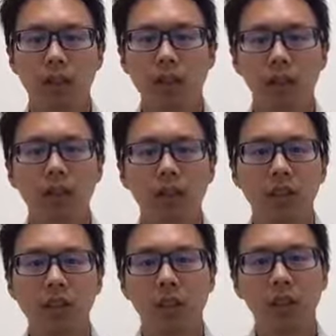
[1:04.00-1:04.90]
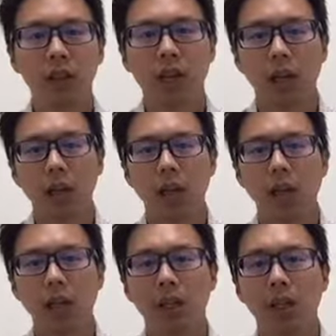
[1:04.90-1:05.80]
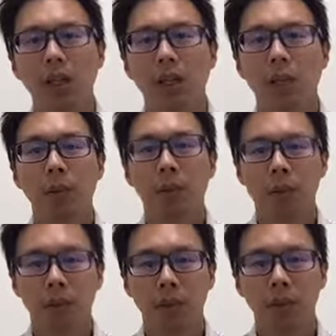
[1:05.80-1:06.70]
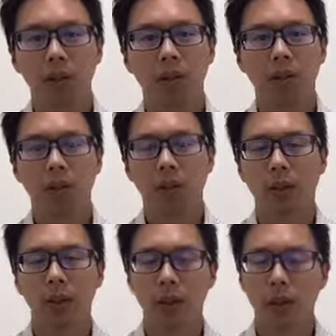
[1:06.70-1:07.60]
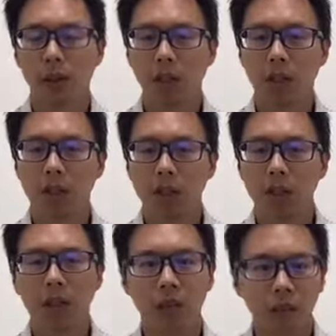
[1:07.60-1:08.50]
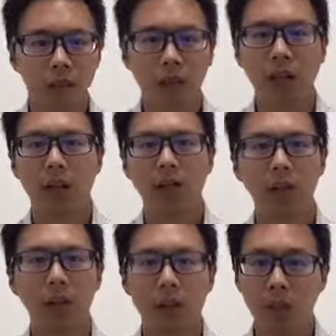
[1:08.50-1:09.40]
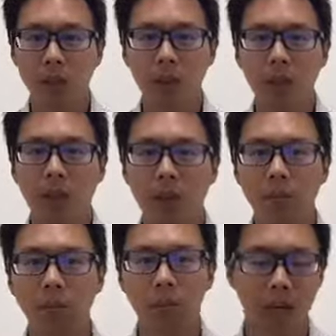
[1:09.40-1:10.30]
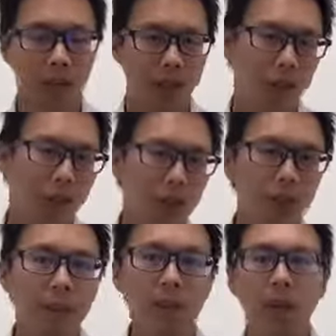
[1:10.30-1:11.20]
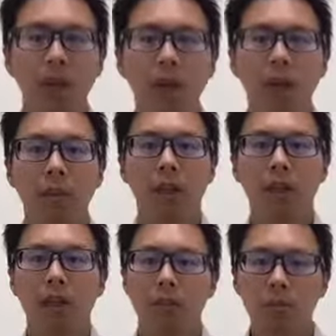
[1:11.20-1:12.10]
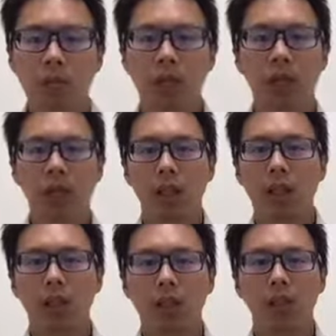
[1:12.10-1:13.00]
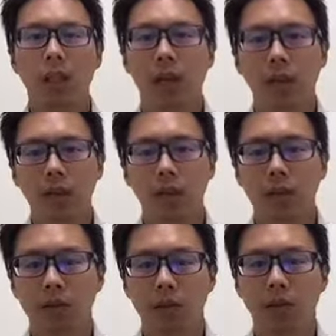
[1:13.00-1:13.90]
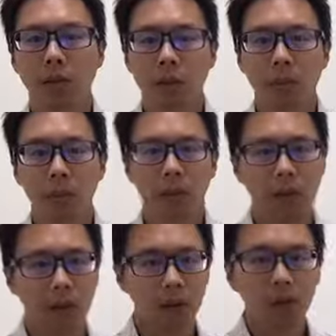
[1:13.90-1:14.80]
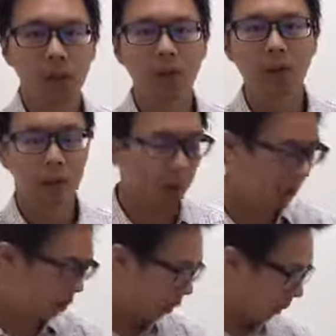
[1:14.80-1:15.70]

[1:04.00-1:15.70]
not necessarily have to be postpartum, or it doesn't necessarily have to be women. It can be men as well, but it's more likely to happen to women after giving birth.